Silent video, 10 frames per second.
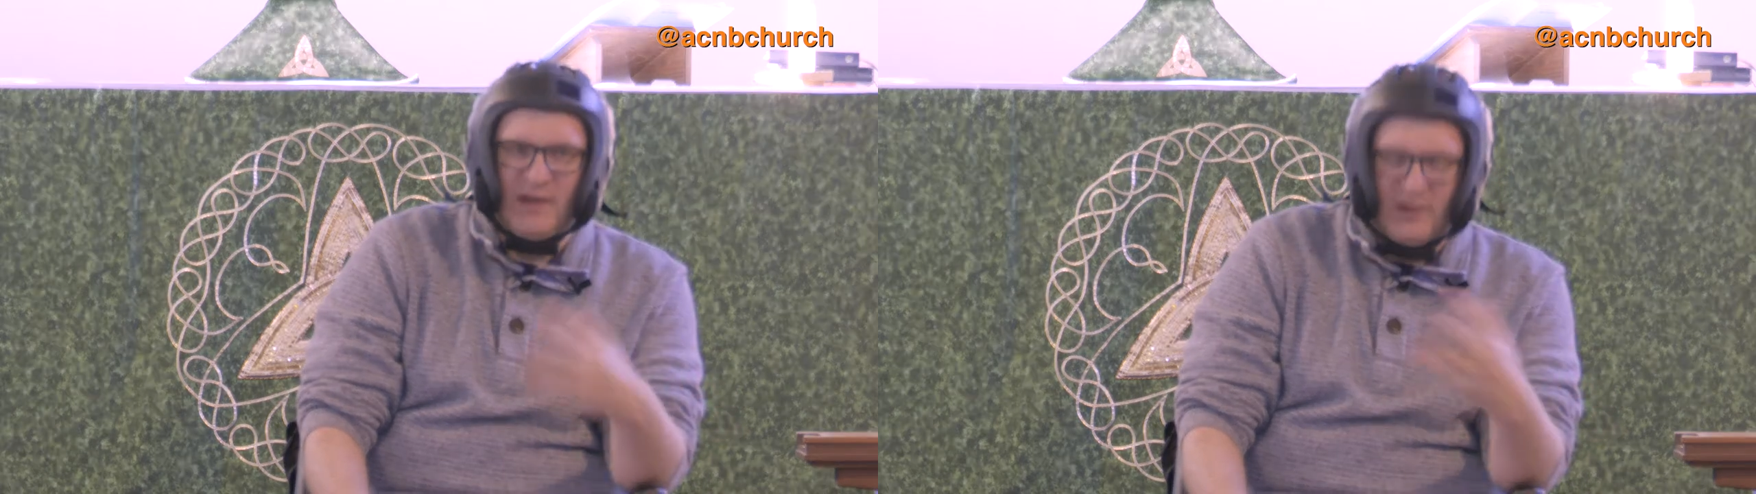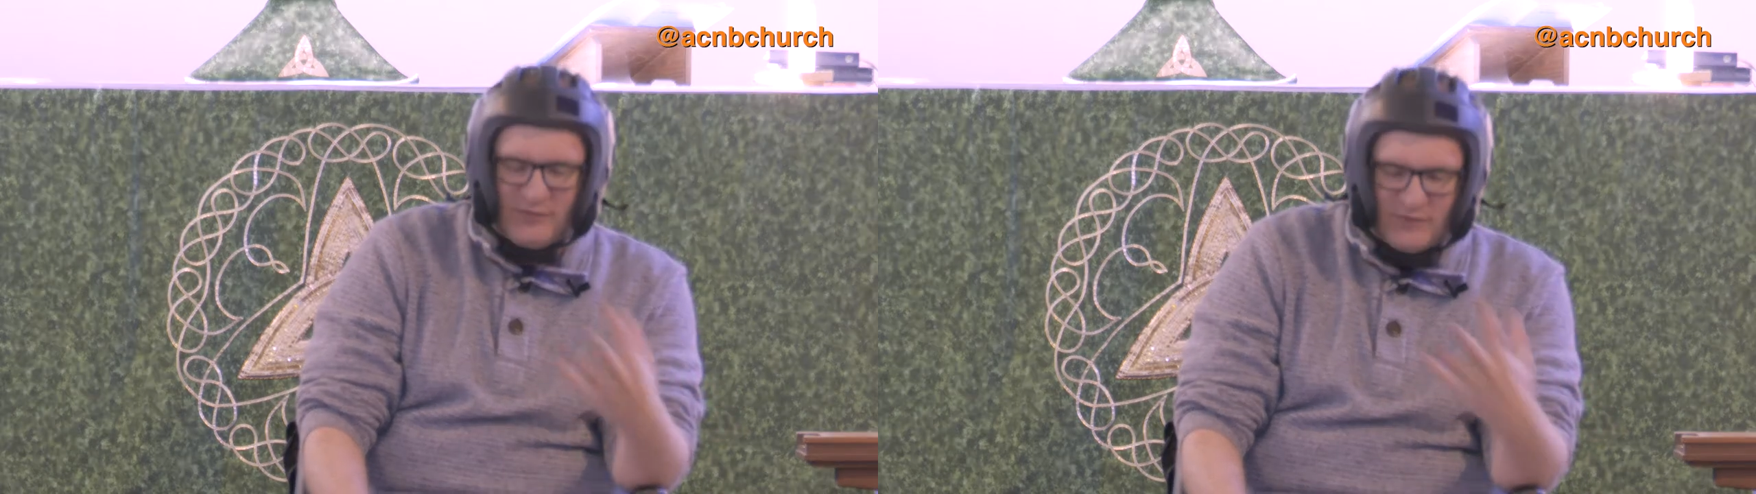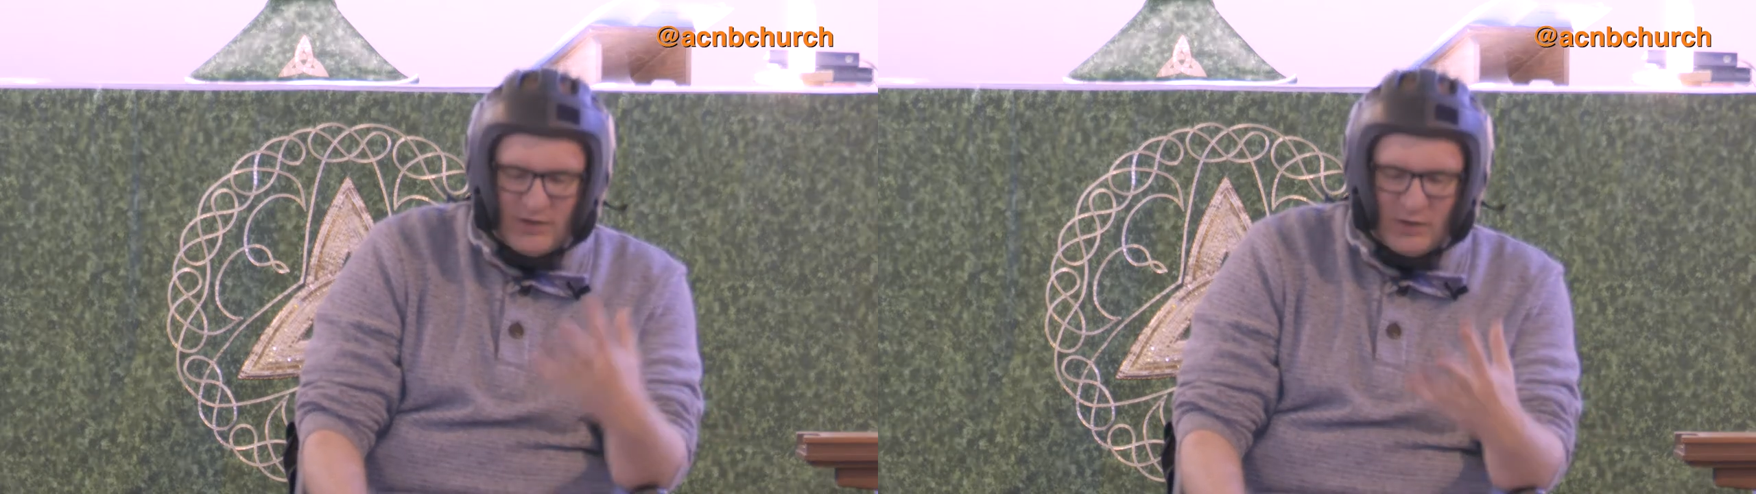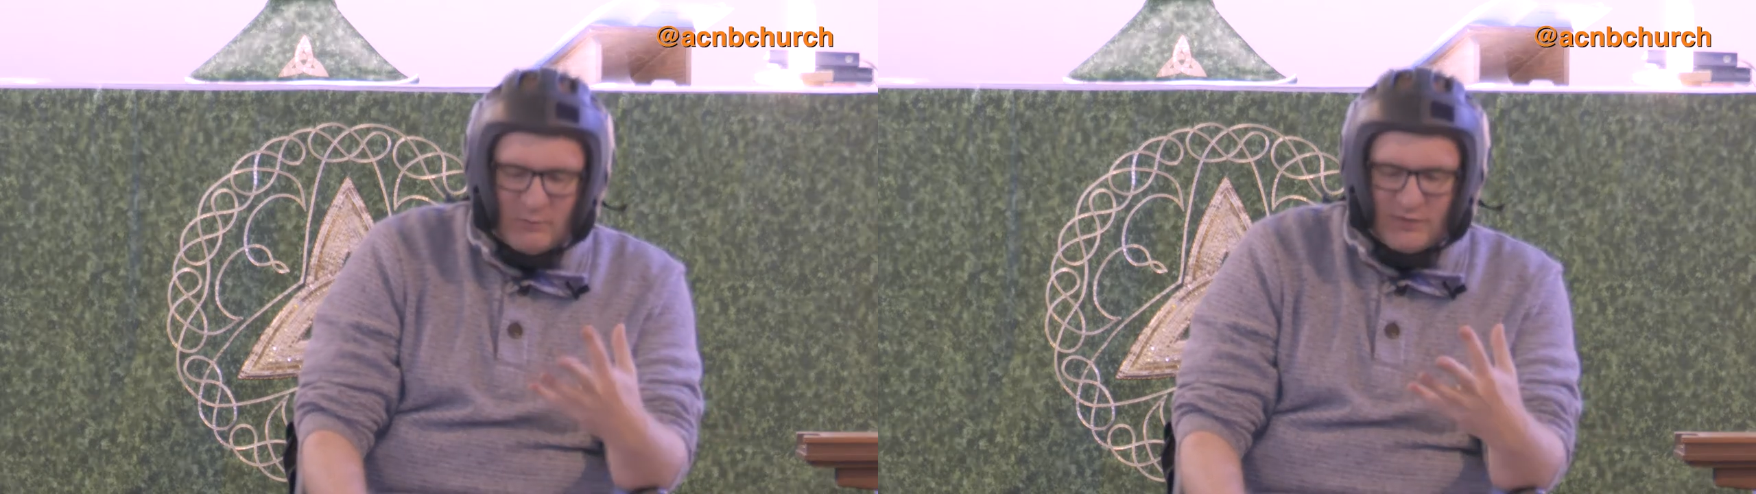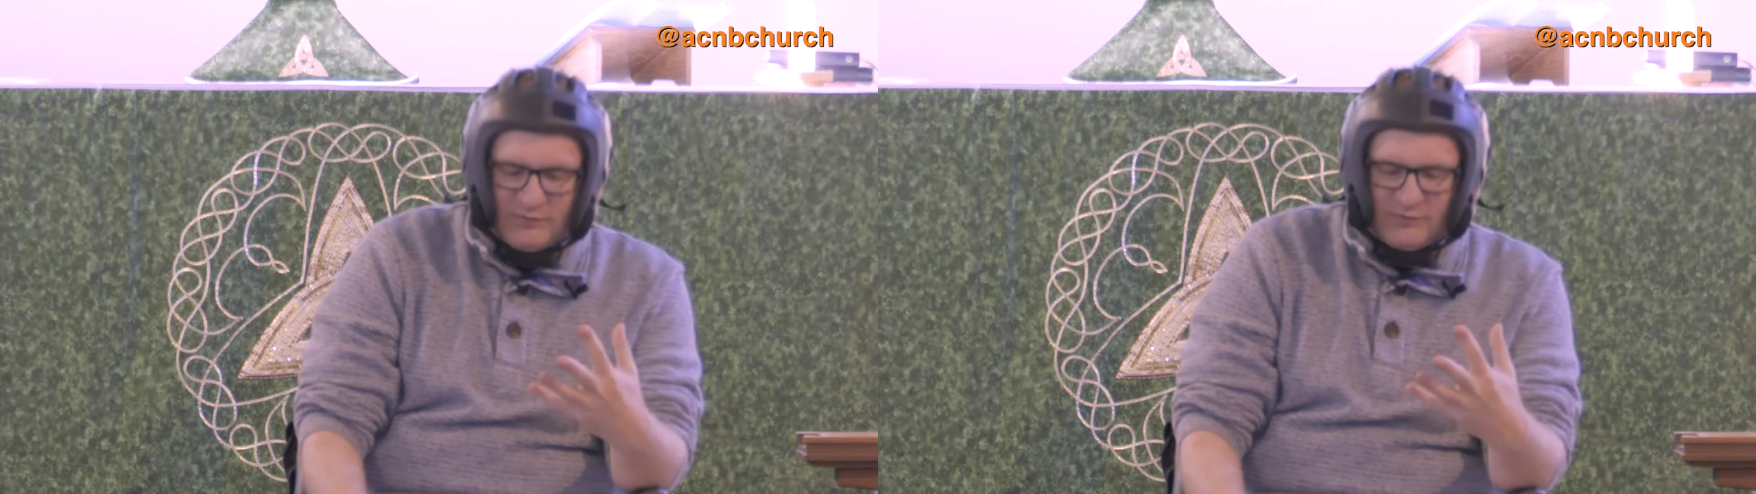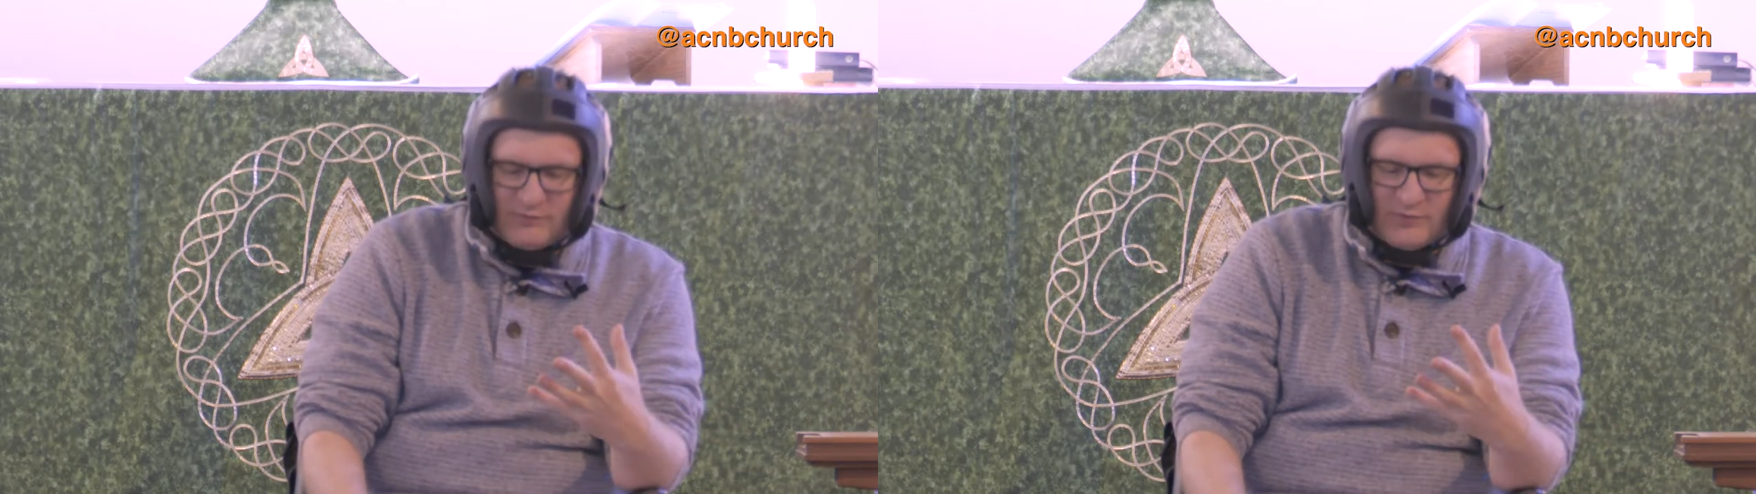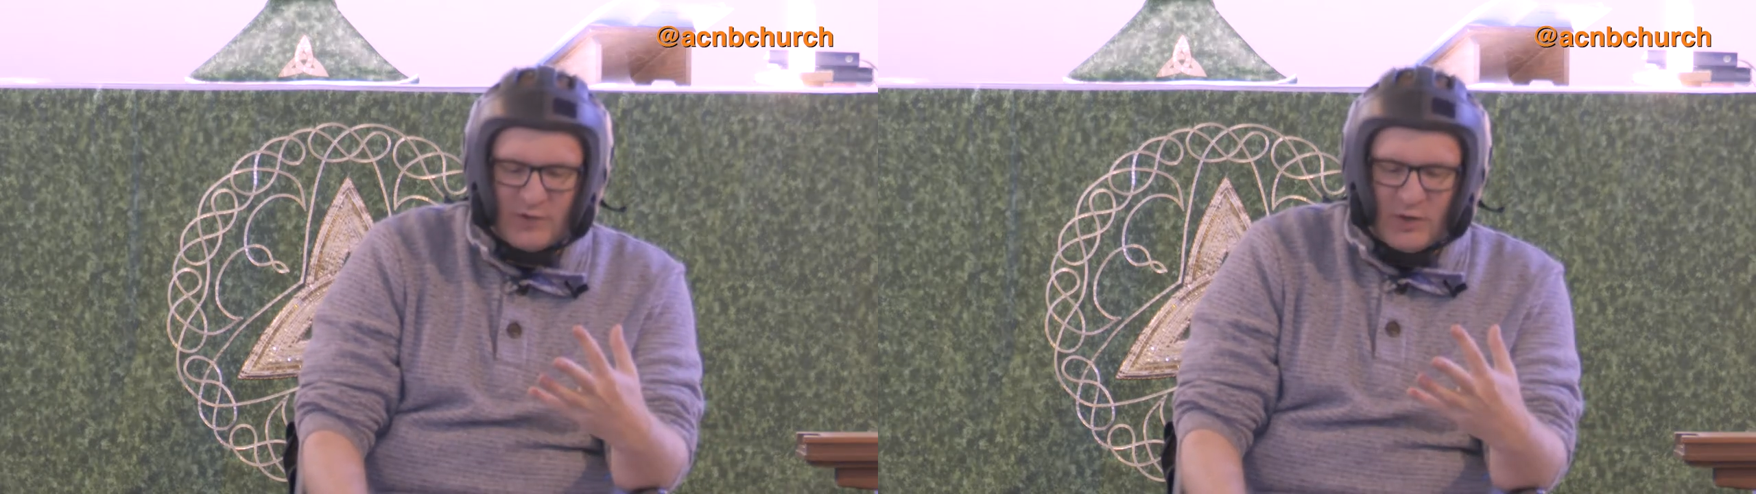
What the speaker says: us humans,